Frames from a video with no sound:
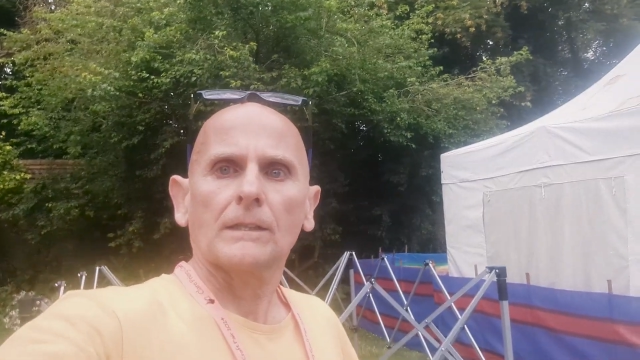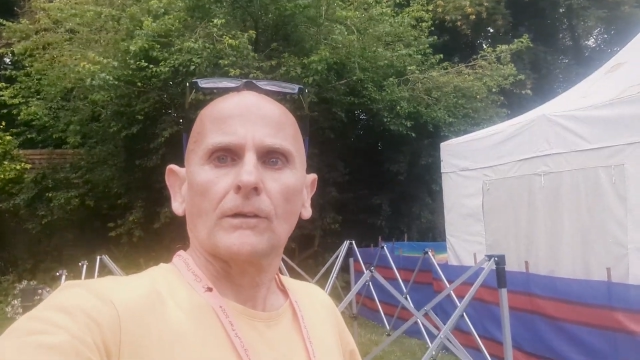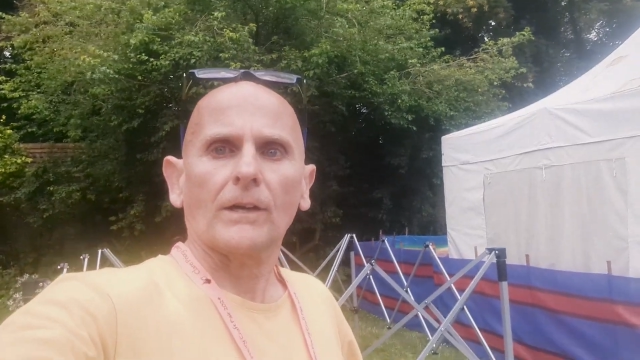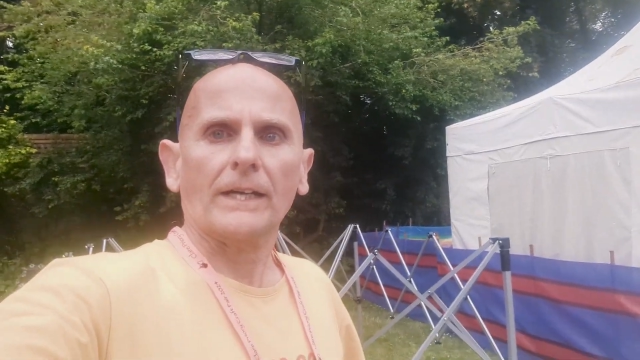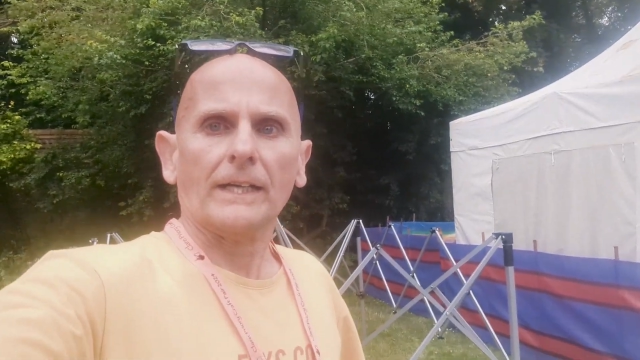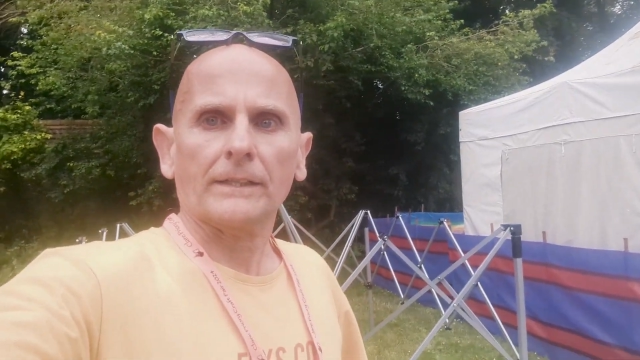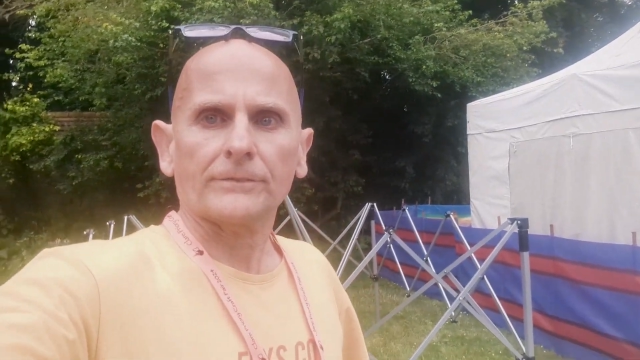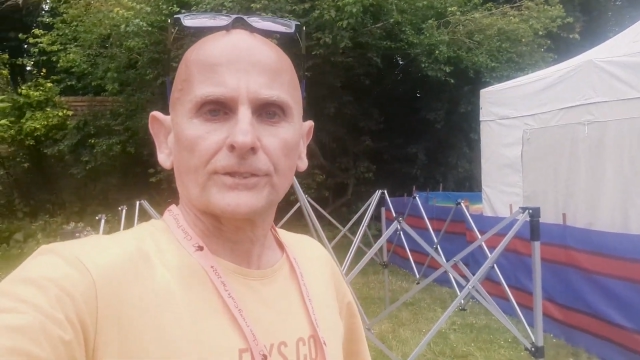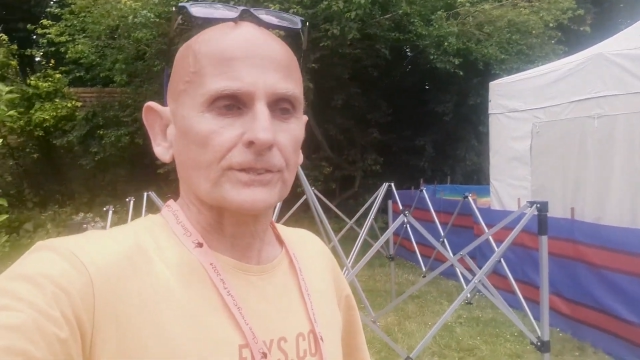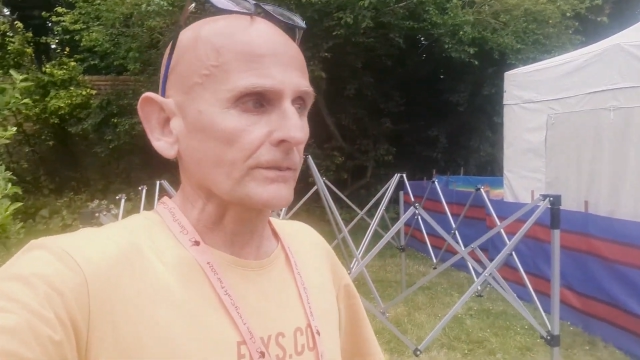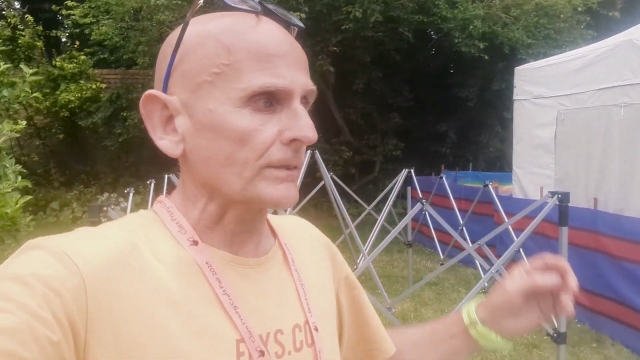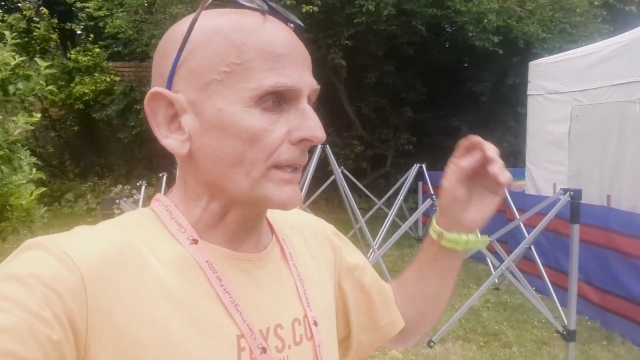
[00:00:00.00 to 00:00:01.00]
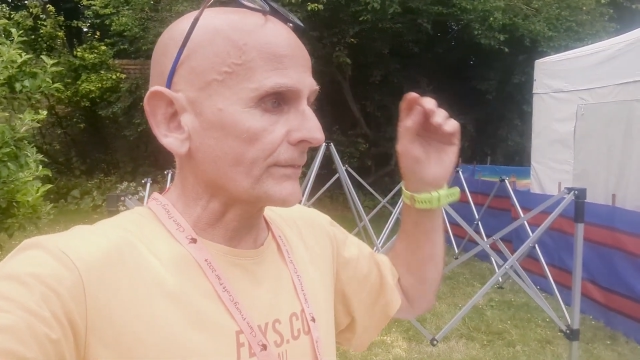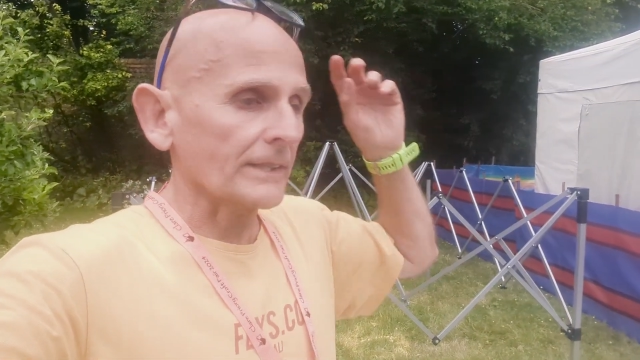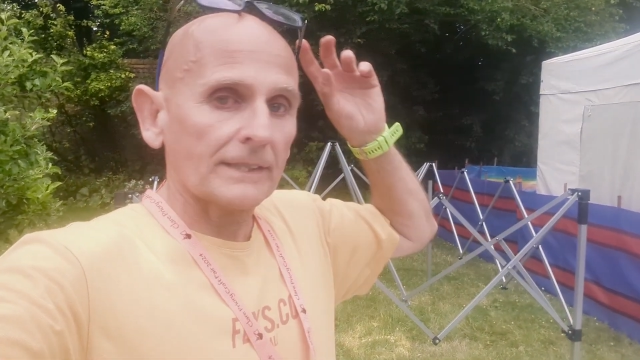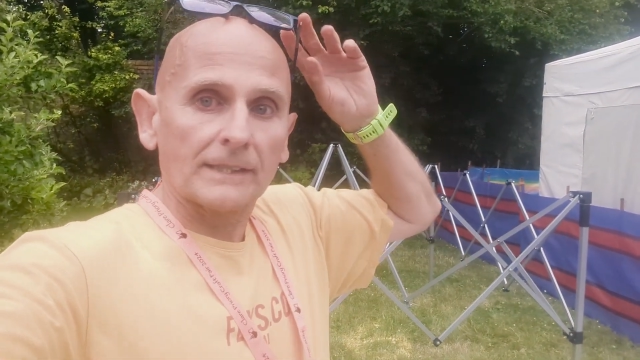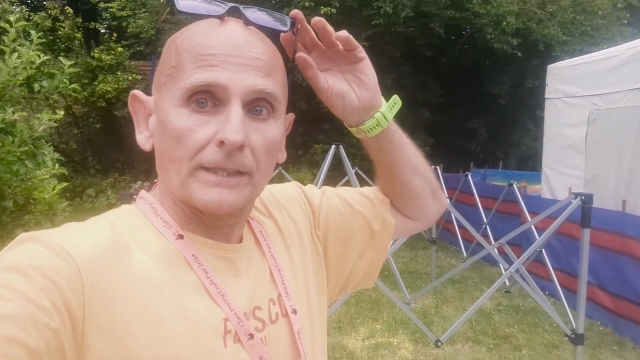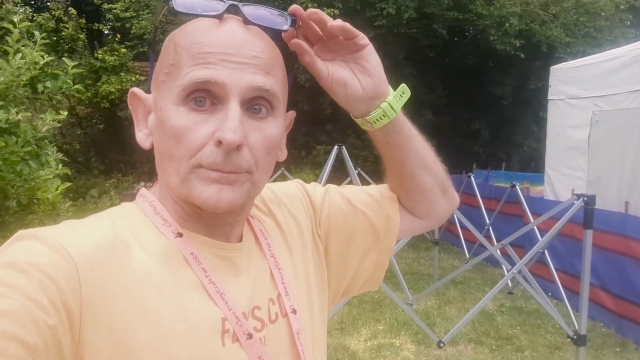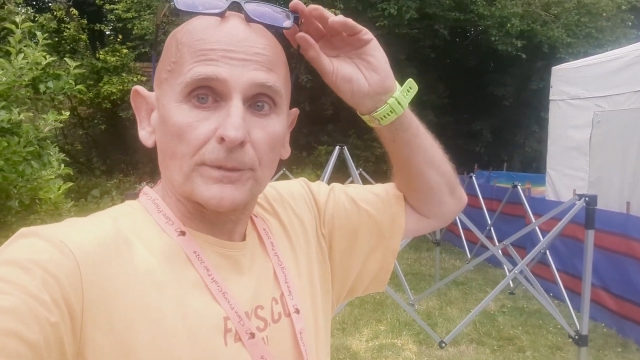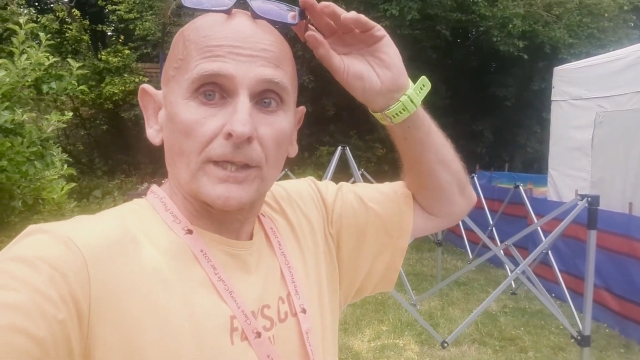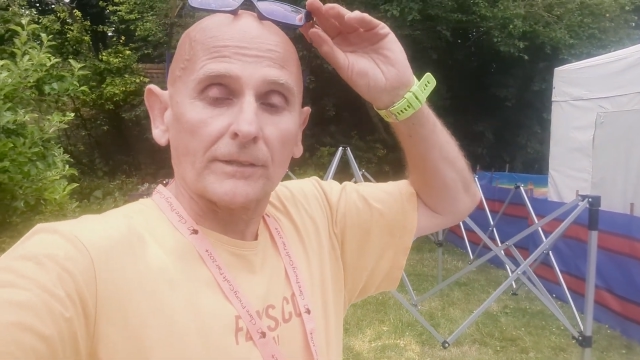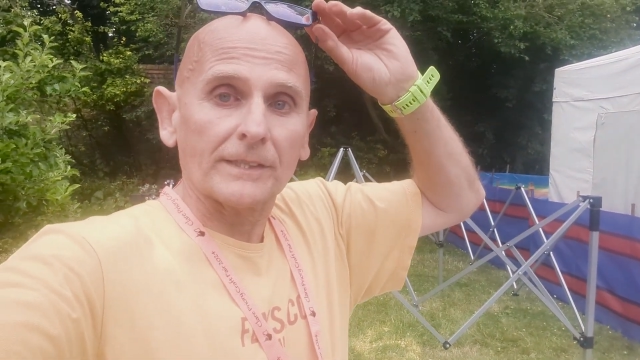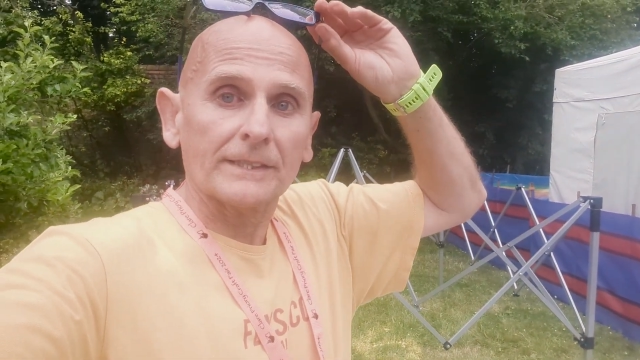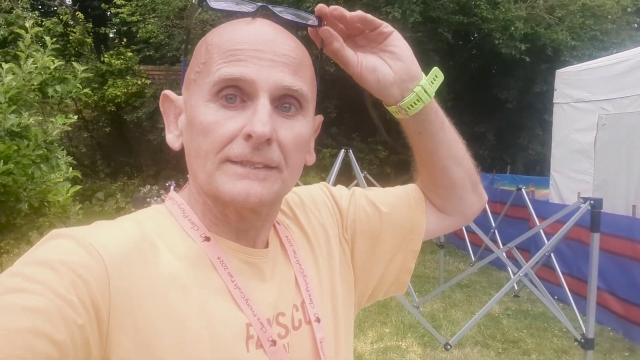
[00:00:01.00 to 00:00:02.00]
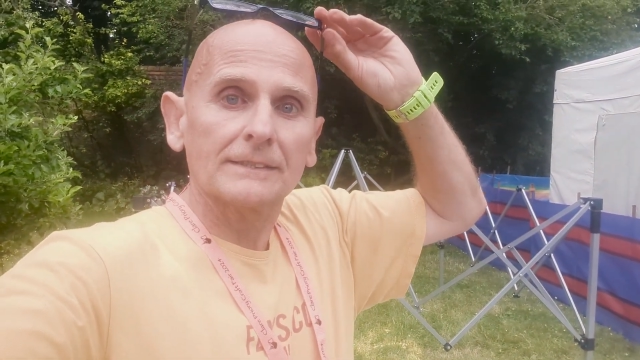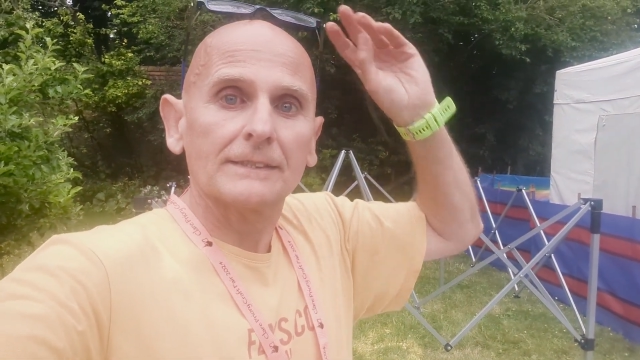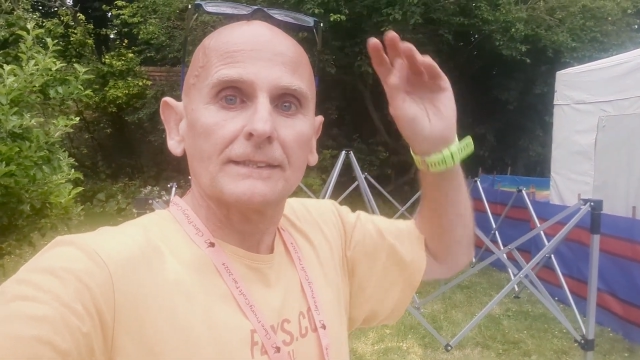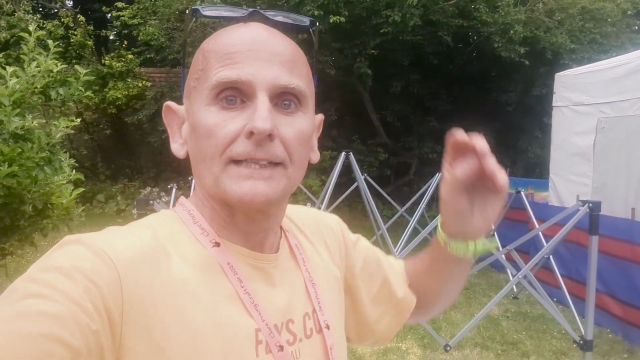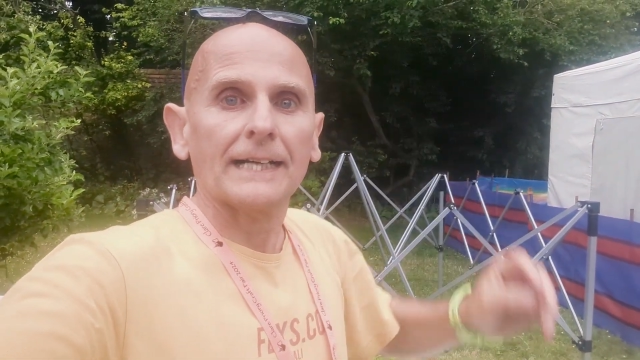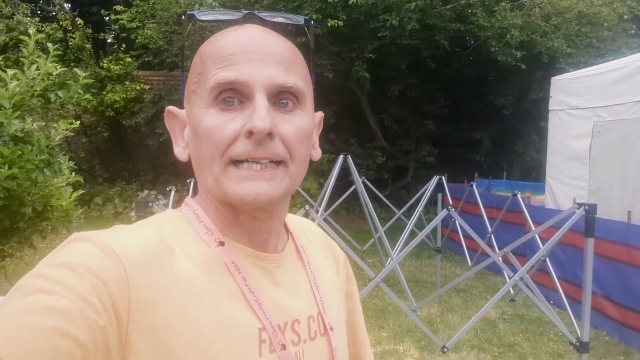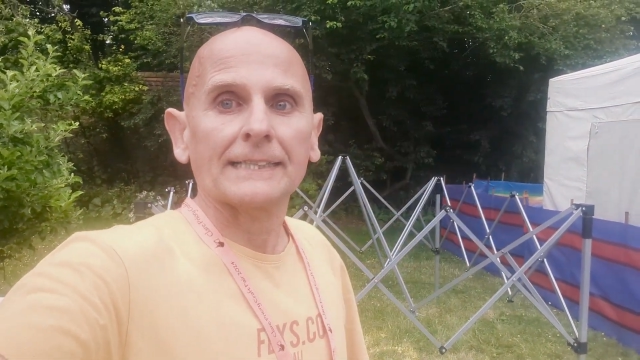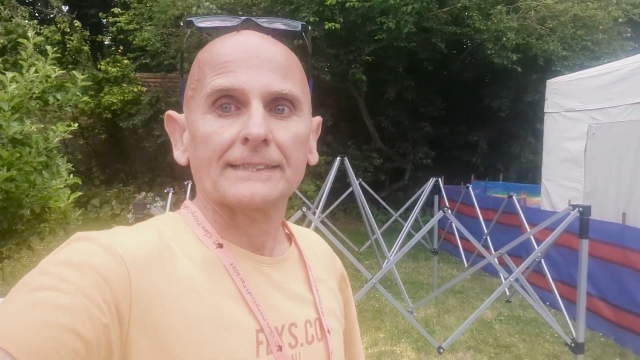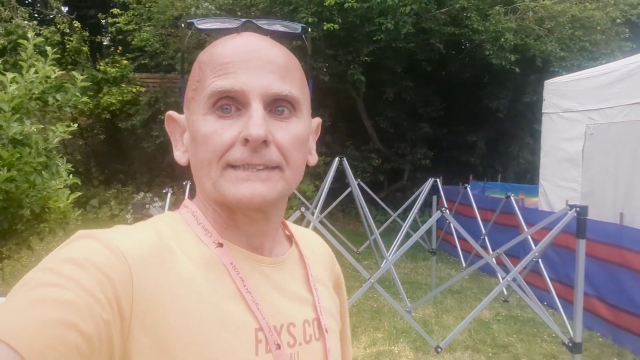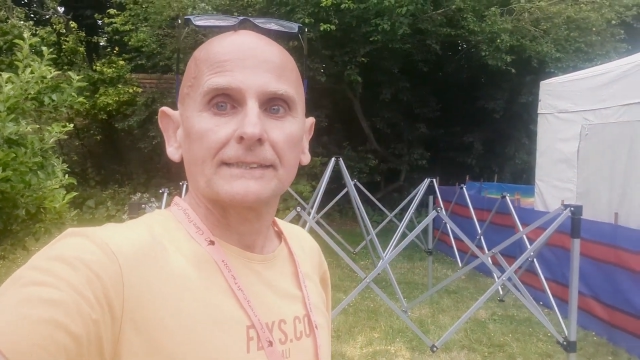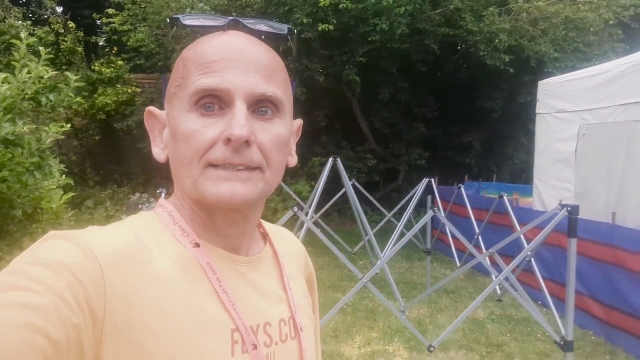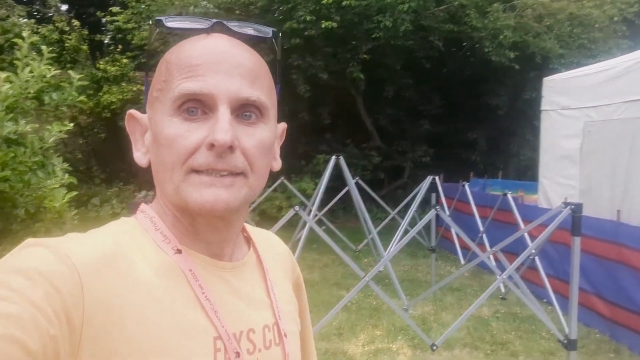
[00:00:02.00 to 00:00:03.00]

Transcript: Alright I've just arrived at Clare Priory and